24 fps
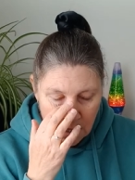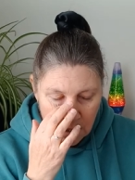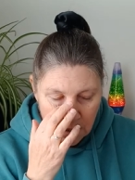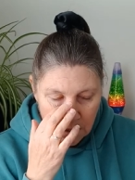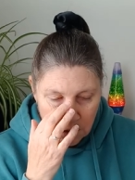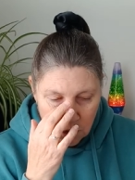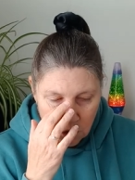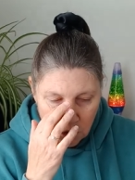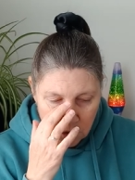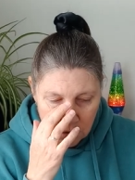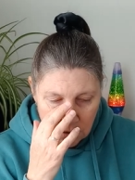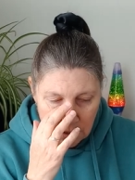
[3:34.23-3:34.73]

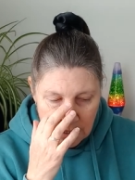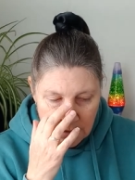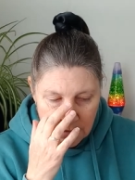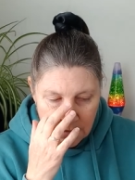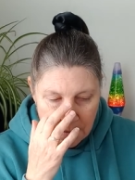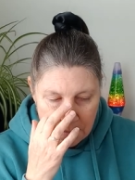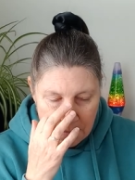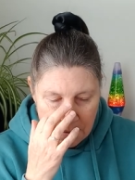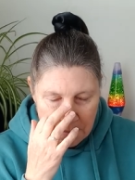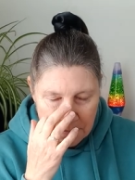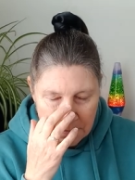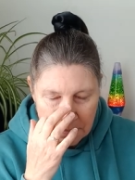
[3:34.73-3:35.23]
The tree
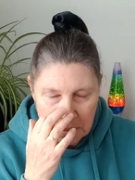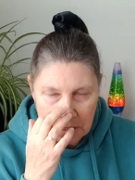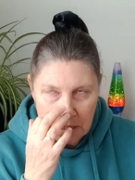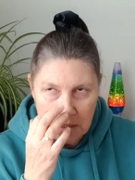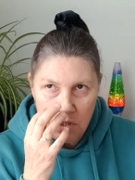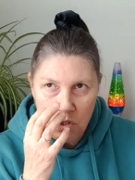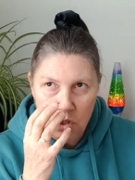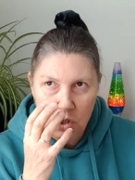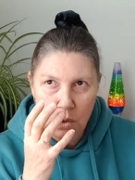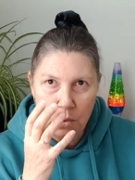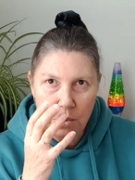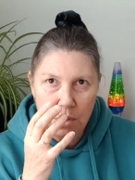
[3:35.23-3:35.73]

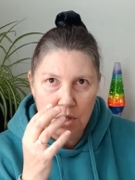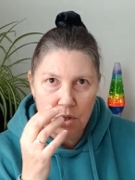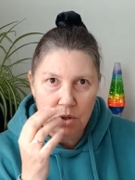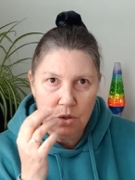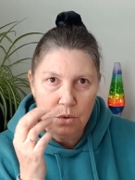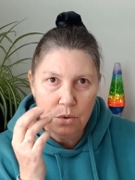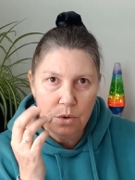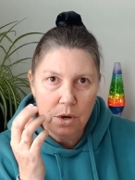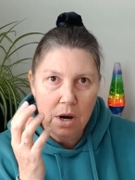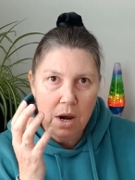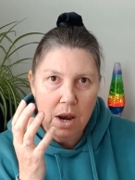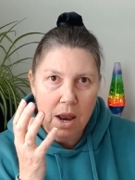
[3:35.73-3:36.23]
remembers, so it's
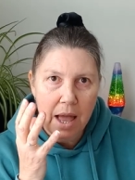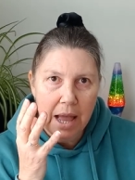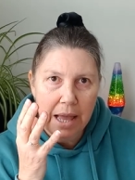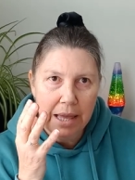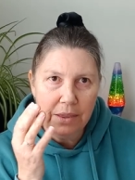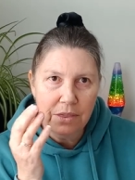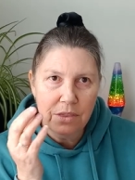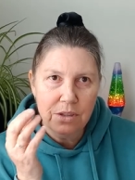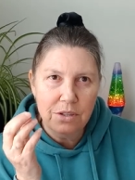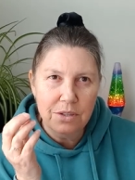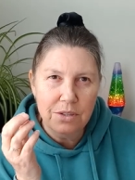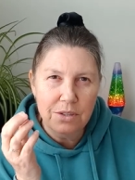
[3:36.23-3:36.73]
sort of
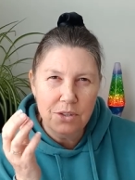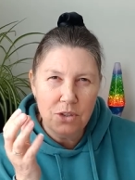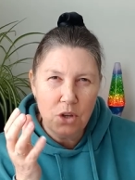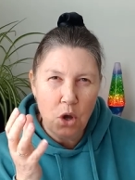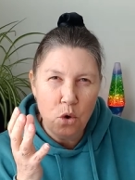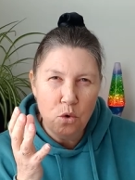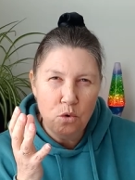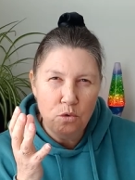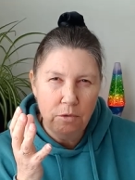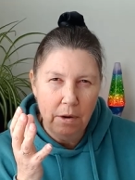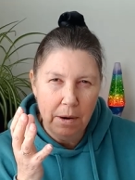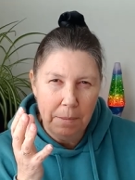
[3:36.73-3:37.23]
like the
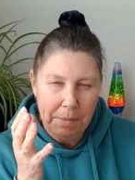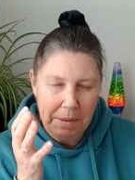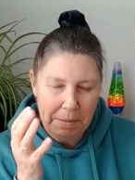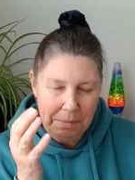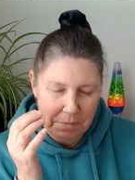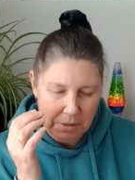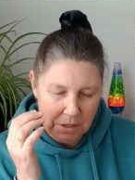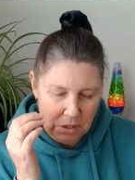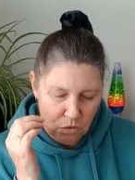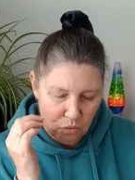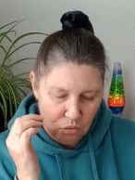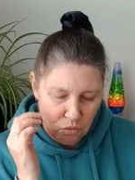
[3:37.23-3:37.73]
soul
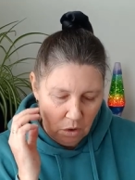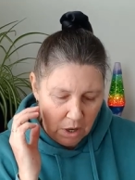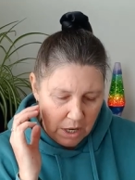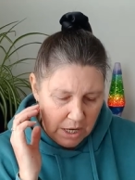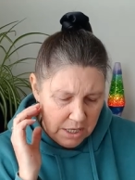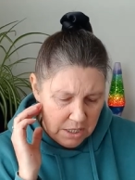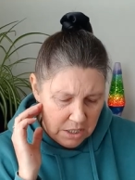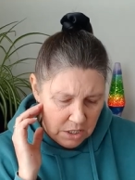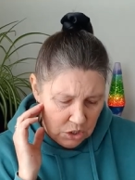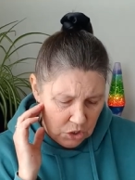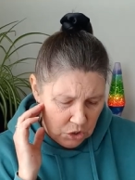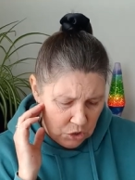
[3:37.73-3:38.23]
remembers,
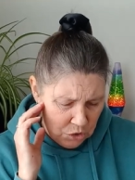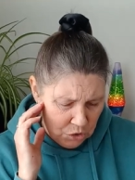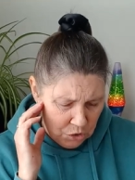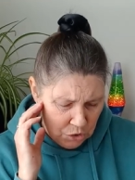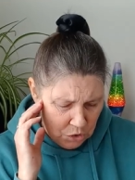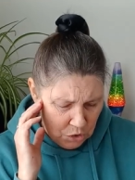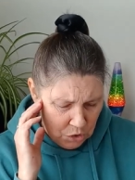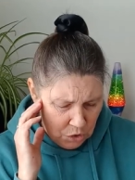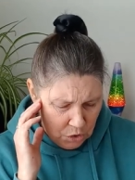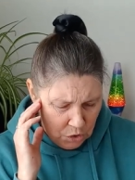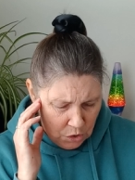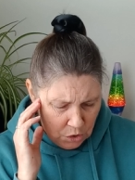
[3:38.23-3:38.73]
right?
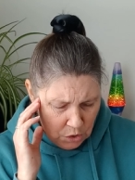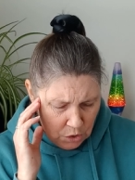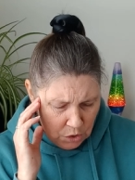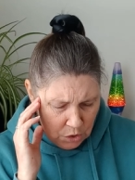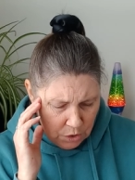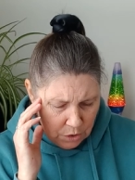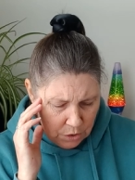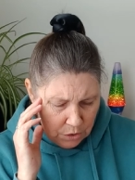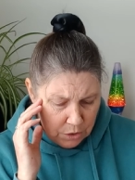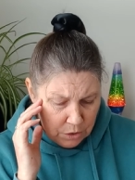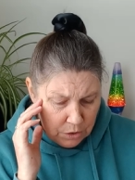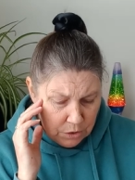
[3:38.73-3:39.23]

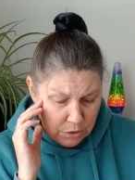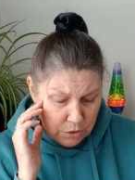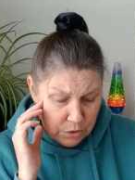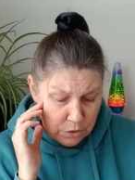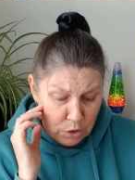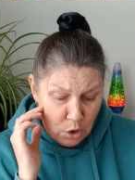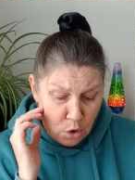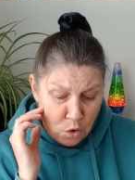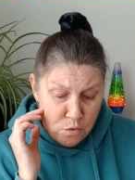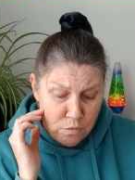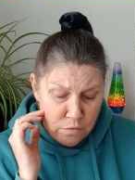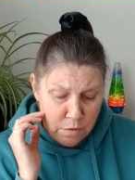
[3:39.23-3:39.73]
The
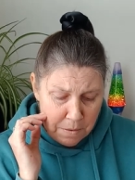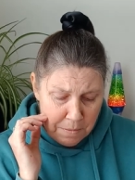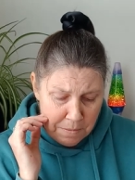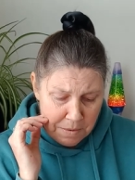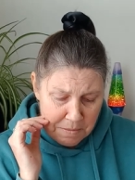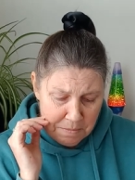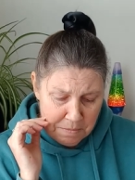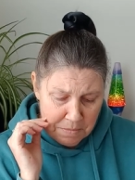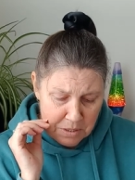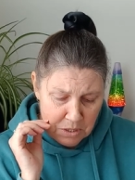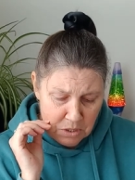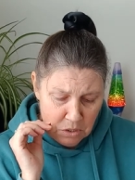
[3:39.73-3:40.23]
soul
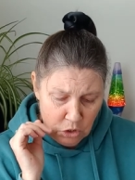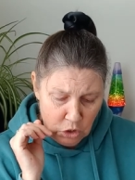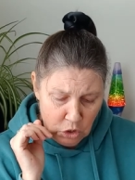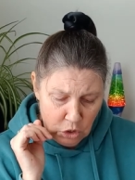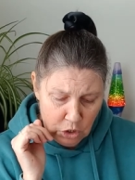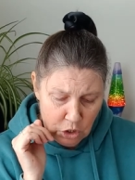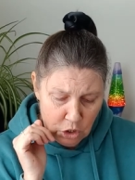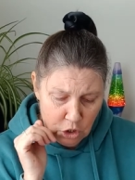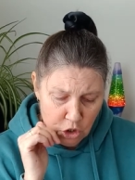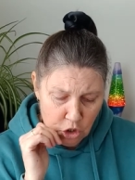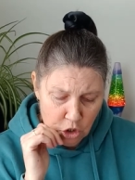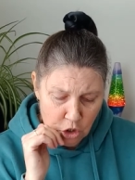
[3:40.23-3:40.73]
remembers
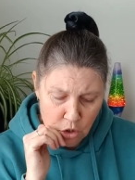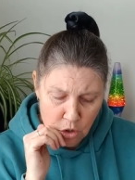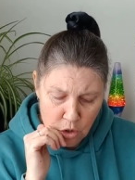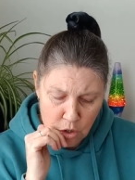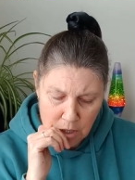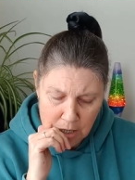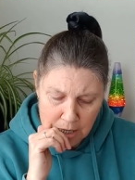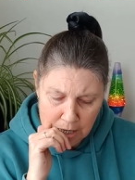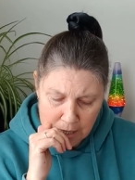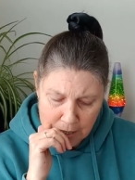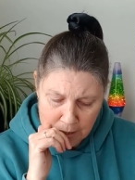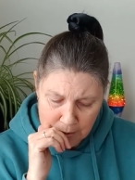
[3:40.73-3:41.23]
the
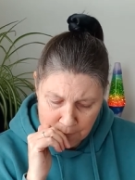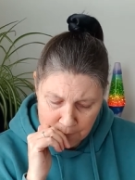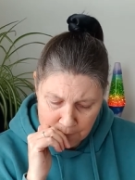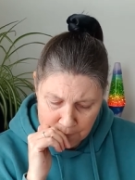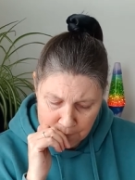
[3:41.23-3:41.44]
journey